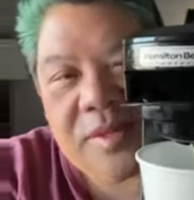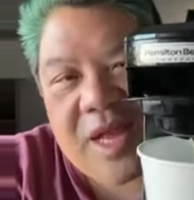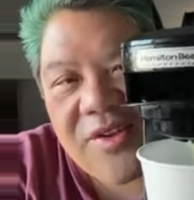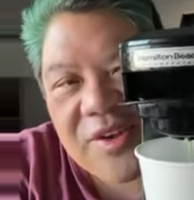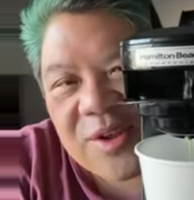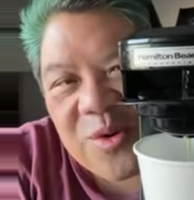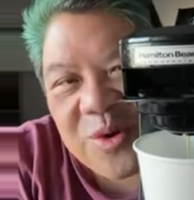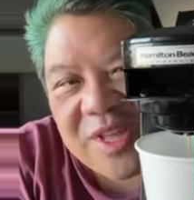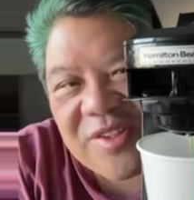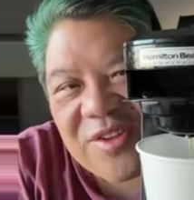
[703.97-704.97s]
Actually, you
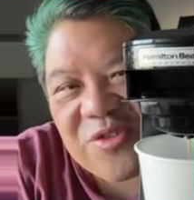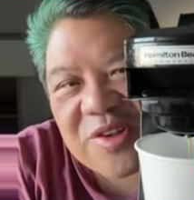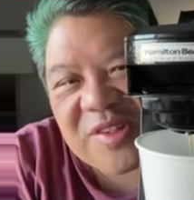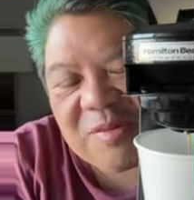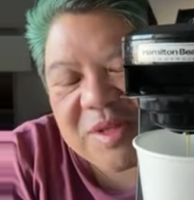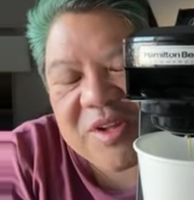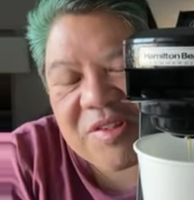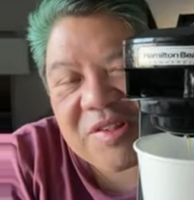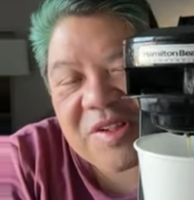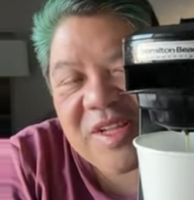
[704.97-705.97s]
know, it's interesting
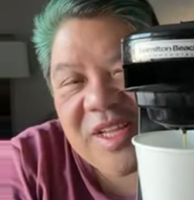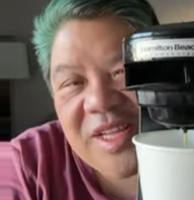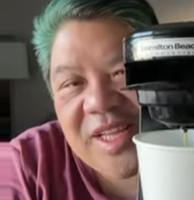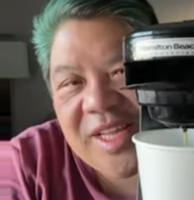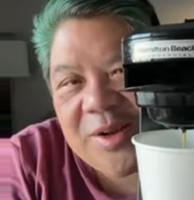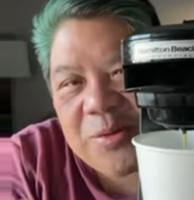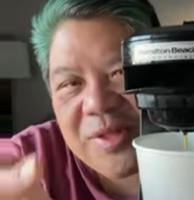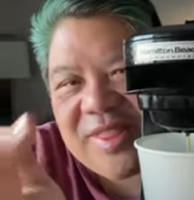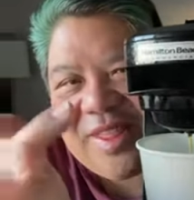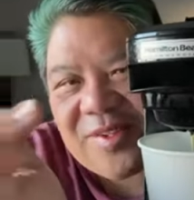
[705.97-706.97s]
because
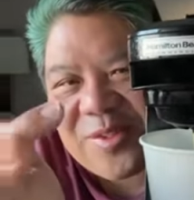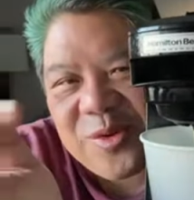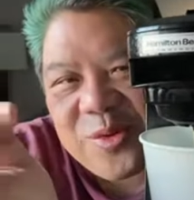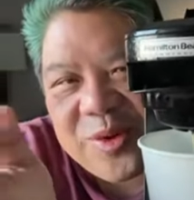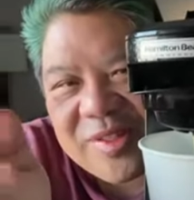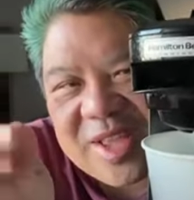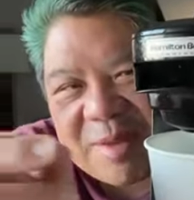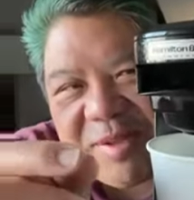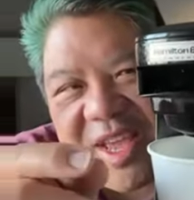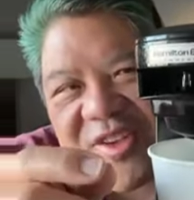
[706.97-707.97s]
with this new
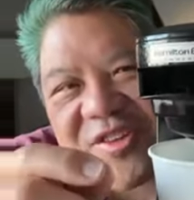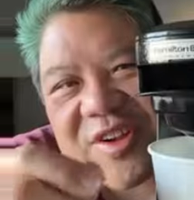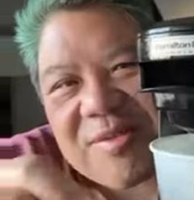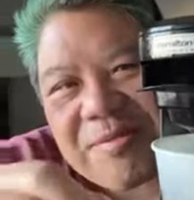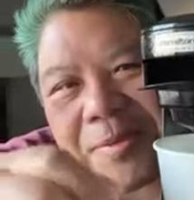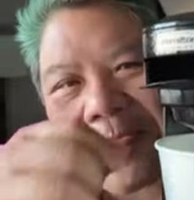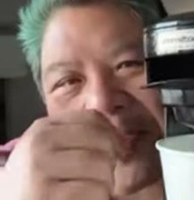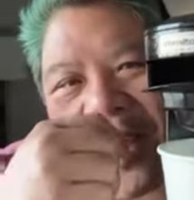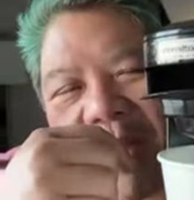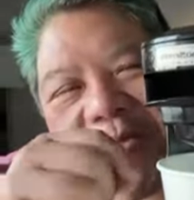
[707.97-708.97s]
adaptation,
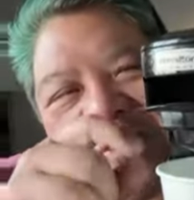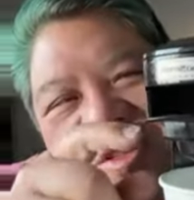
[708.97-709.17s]
I'm sure